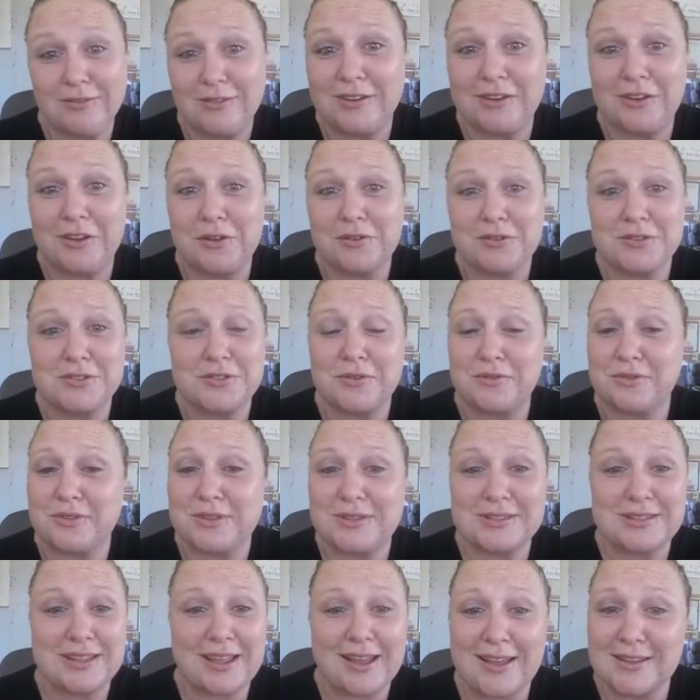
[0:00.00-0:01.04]
you know, so if
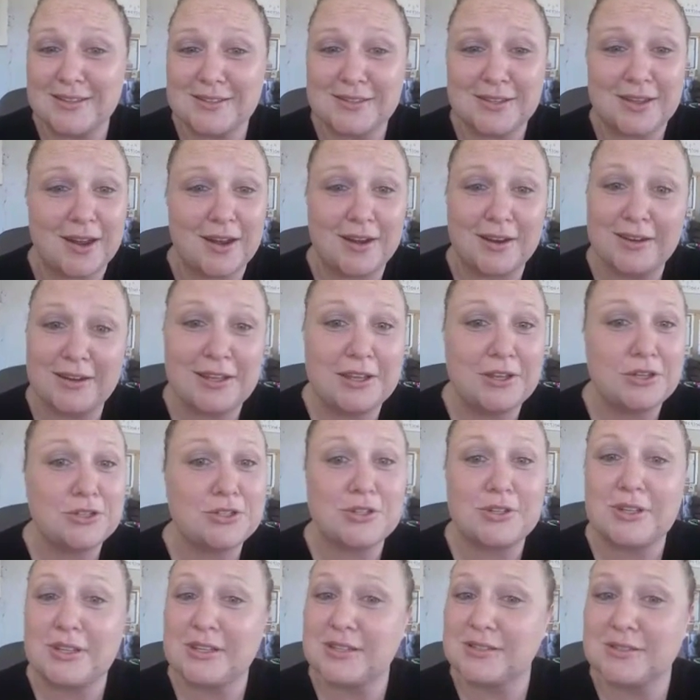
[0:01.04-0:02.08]
this guy's got a
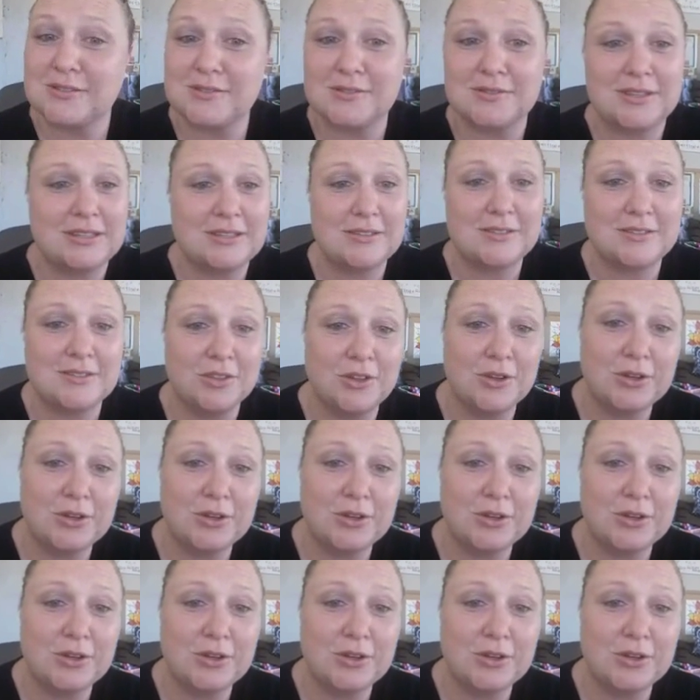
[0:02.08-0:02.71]
niche and he's